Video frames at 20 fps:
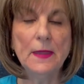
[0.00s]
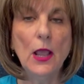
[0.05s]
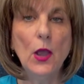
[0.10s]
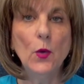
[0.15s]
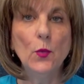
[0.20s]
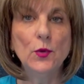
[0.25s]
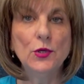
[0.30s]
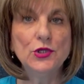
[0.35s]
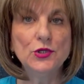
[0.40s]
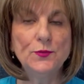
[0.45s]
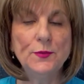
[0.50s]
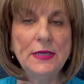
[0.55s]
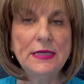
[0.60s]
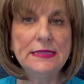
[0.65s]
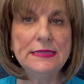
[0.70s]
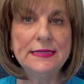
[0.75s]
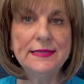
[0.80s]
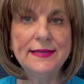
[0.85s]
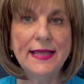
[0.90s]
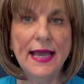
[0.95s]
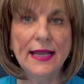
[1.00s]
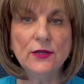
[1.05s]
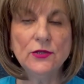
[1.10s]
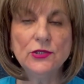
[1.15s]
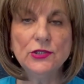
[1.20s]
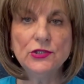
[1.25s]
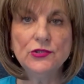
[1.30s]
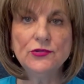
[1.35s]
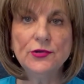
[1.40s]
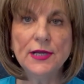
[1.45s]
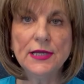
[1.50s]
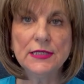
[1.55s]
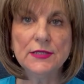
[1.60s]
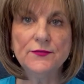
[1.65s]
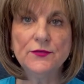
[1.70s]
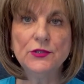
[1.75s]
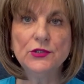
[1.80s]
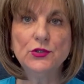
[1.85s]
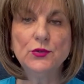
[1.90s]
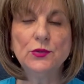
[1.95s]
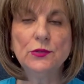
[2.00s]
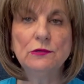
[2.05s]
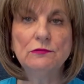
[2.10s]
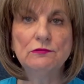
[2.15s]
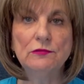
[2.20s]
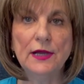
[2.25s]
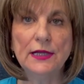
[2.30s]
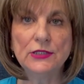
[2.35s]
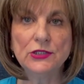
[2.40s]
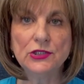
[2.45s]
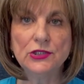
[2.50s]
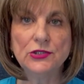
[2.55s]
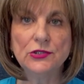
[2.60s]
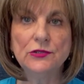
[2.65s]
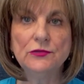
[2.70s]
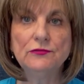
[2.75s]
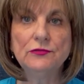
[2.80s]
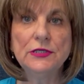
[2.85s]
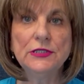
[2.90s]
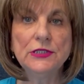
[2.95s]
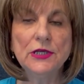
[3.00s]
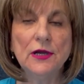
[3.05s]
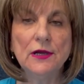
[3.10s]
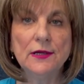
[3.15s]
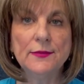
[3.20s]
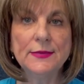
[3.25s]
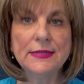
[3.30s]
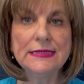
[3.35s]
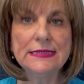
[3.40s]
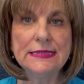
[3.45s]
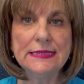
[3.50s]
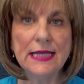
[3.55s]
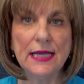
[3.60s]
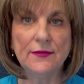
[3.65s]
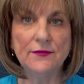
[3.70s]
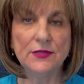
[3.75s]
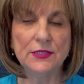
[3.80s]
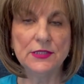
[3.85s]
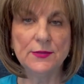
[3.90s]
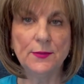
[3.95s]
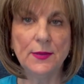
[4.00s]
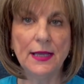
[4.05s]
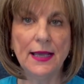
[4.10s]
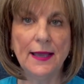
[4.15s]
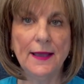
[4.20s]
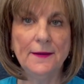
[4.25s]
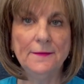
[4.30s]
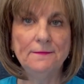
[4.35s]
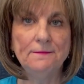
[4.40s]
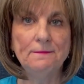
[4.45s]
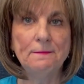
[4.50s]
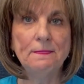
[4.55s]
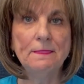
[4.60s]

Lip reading: which means that could transfer to a registered retirement savings plan.